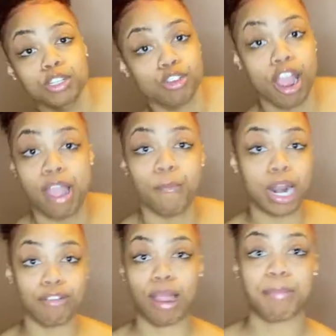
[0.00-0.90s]
be trying
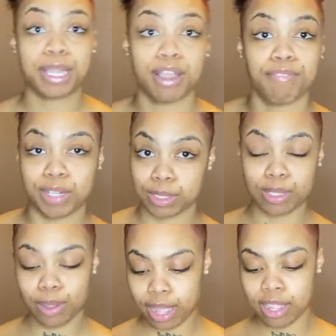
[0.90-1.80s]
whatever I pick up first,
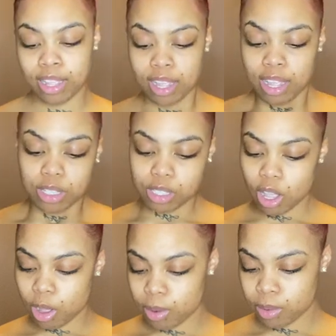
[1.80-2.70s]
okay?
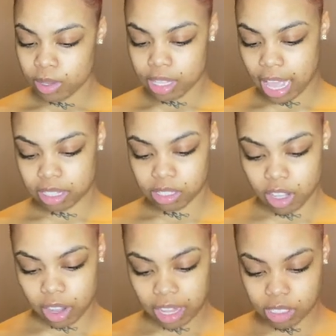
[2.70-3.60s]
So yes,
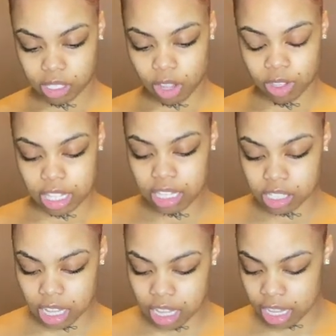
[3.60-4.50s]
okay, so this
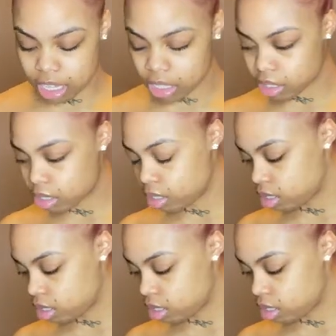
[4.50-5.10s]
is,